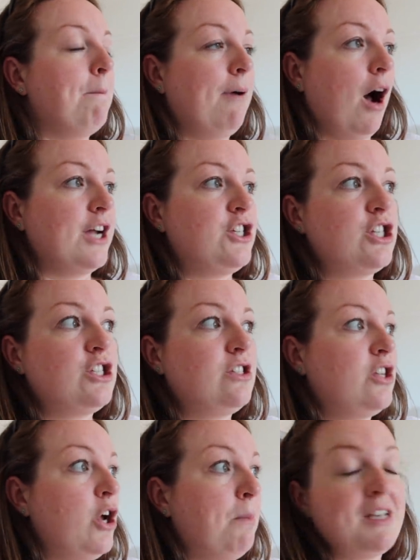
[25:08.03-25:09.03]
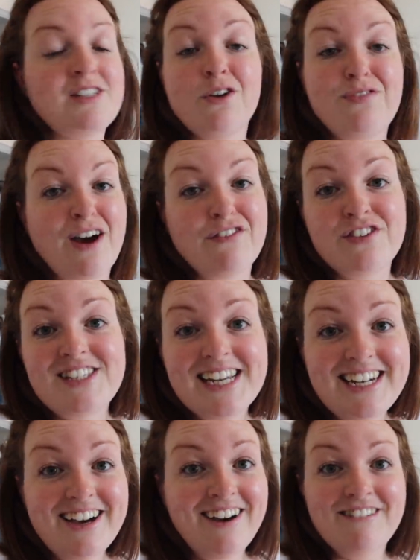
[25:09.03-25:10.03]
but I just took myself out for
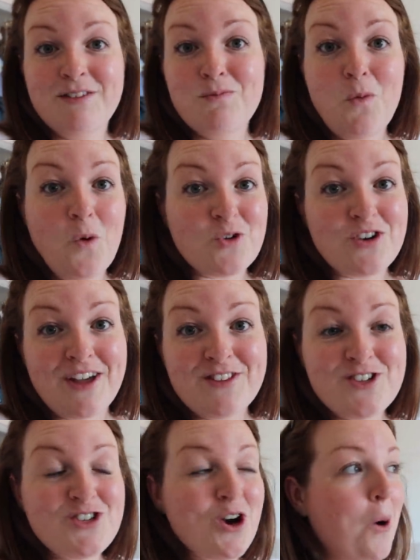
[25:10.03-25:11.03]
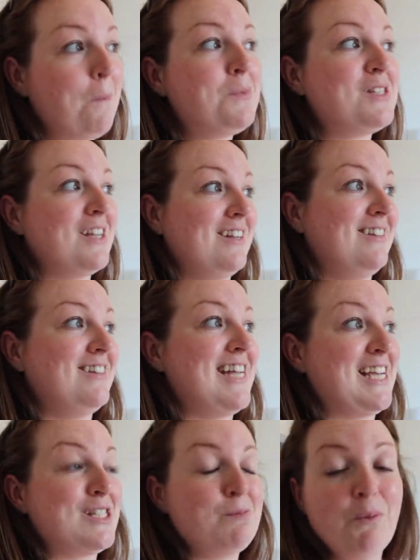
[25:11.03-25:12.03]
dinner and walked around the shops and
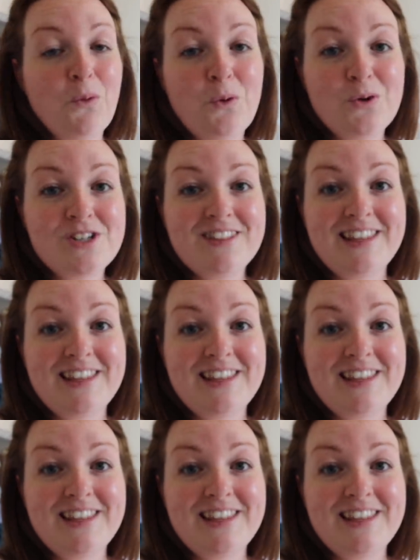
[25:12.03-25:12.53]
explored